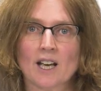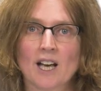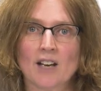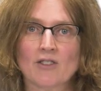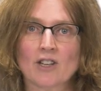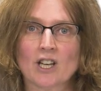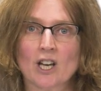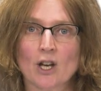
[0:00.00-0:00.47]

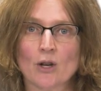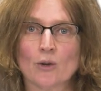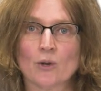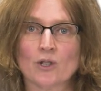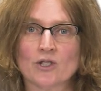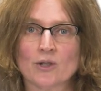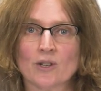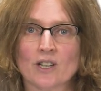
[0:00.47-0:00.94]
Have a go
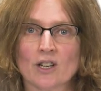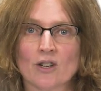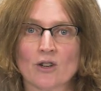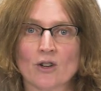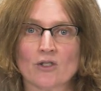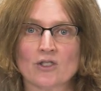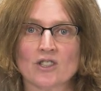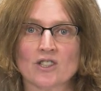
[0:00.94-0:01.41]
at doing a
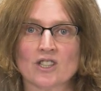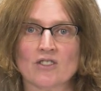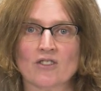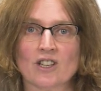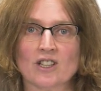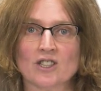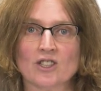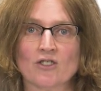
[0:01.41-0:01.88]
cognitive
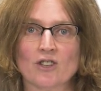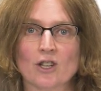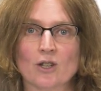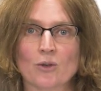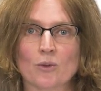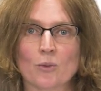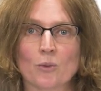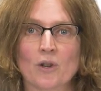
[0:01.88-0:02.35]

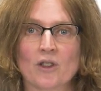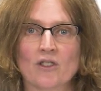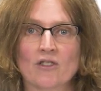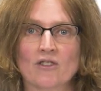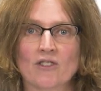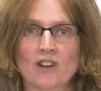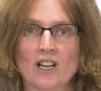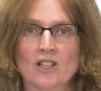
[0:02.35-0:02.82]
interview with a
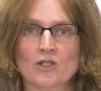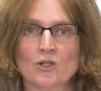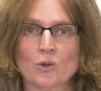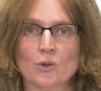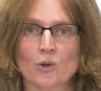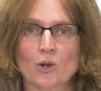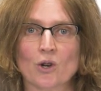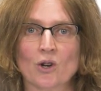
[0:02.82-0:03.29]
friend
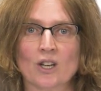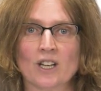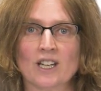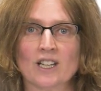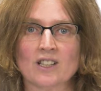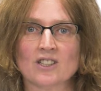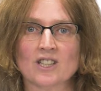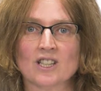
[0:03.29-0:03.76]
or
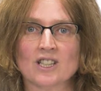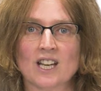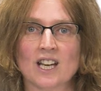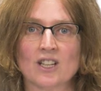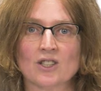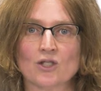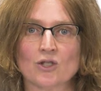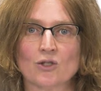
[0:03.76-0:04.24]
colleague to
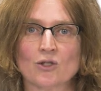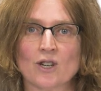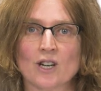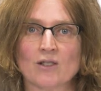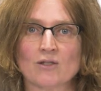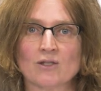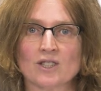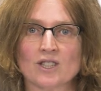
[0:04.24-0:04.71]
test your
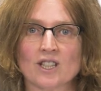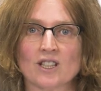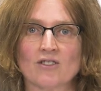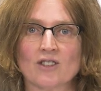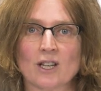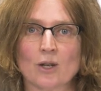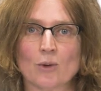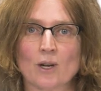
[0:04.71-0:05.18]
own
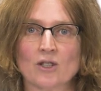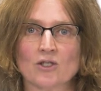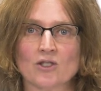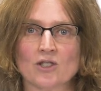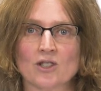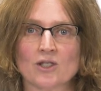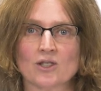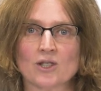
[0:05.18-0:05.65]
survey
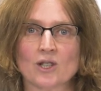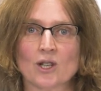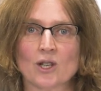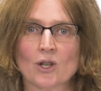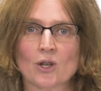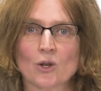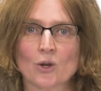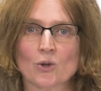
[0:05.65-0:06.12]
questions
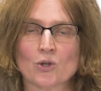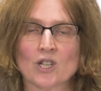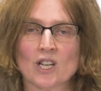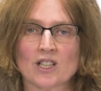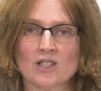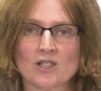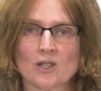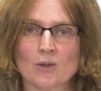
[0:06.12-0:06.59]
or
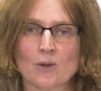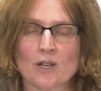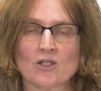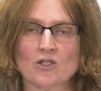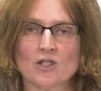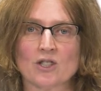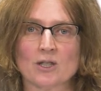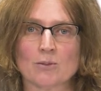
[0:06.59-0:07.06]
test the
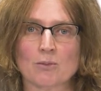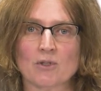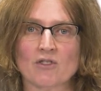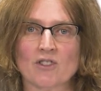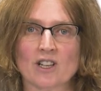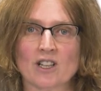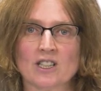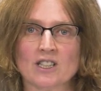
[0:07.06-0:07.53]
questions
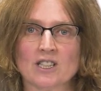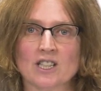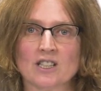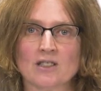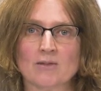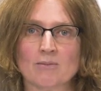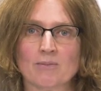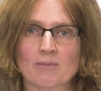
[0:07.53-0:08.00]

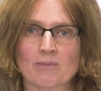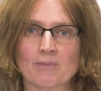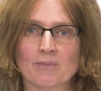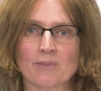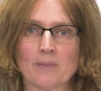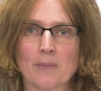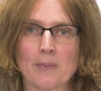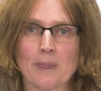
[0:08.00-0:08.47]
provided.
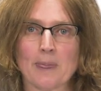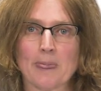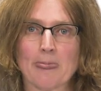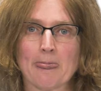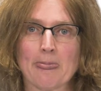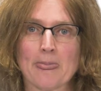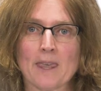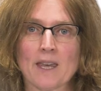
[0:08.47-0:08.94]

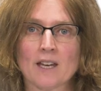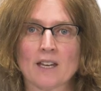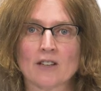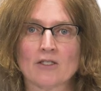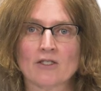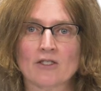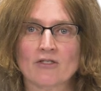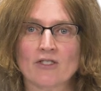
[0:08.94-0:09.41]

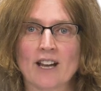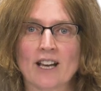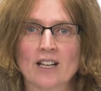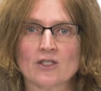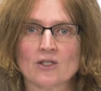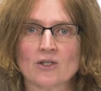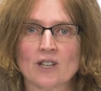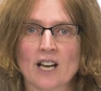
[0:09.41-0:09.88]

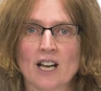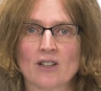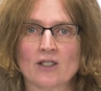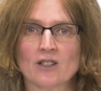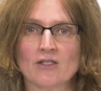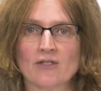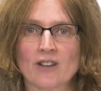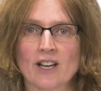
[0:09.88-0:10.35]
Reflect on how
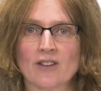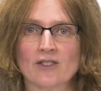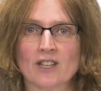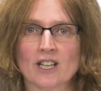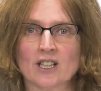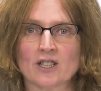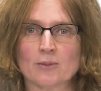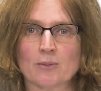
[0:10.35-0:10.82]
you found
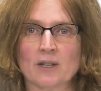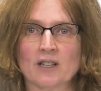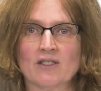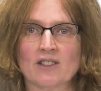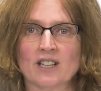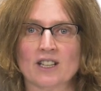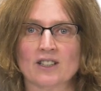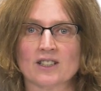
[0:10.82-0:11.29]
the
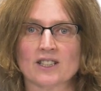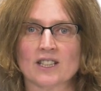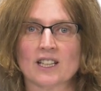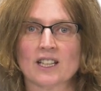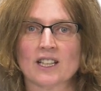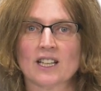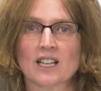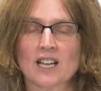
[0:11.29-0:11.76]
experience
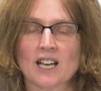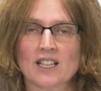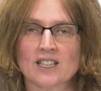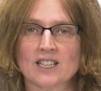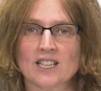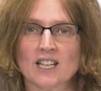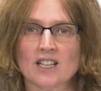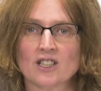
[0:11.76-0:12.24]

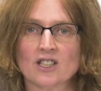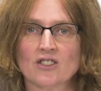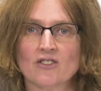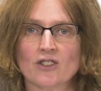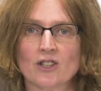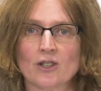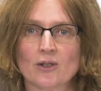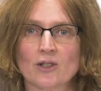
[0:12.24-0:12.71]
as the
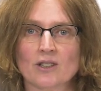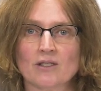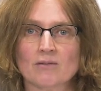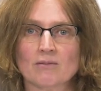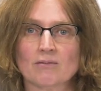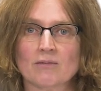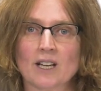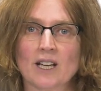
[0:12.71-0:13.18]
interviewer
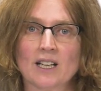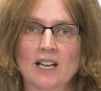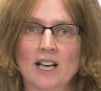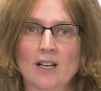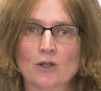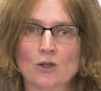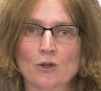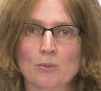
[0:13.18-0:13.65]
and
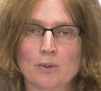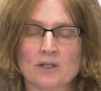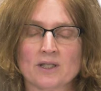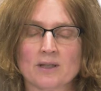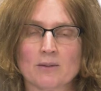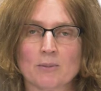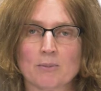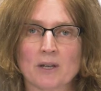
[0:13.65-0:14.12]
how your
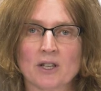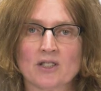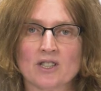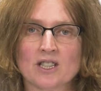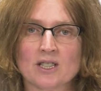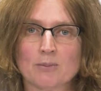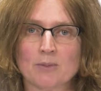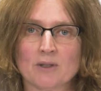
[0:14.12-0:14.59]

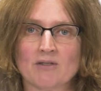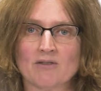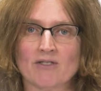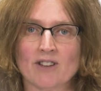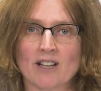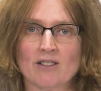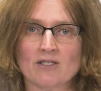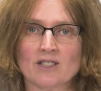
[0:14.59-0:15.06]
participant
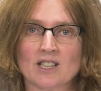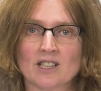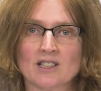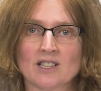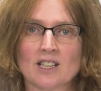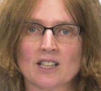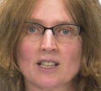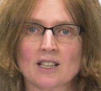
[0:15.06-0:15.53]
found it